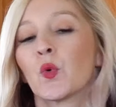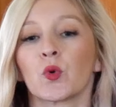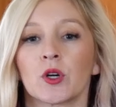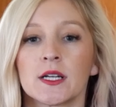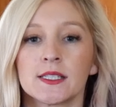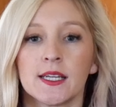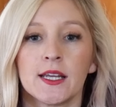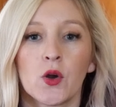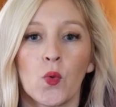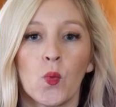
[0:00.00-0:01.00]
we're going to
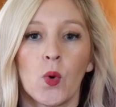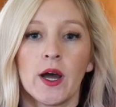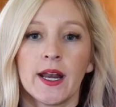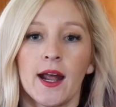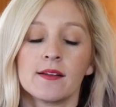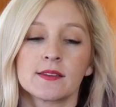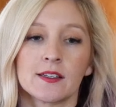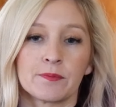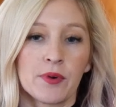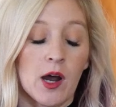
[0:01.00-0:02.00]
take 1 ounce
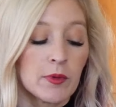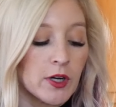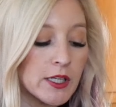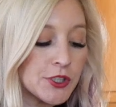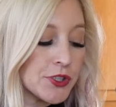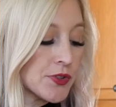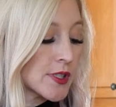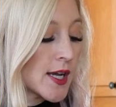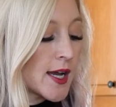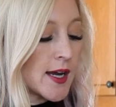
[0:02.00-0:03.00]
of pomegranate juice.